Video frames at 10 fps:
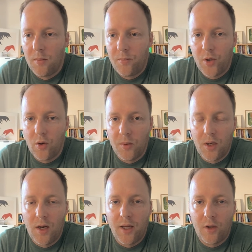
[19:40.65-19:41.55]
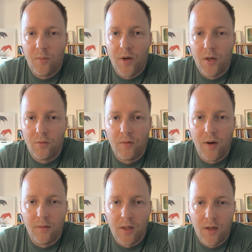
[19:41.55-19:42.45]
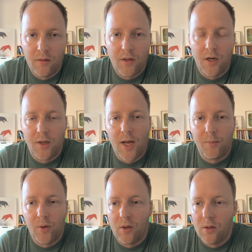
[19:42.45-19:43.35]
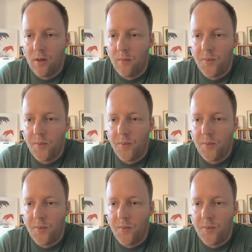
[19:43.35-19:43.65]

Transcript: predominantly led by Revival Healthcare Capital, a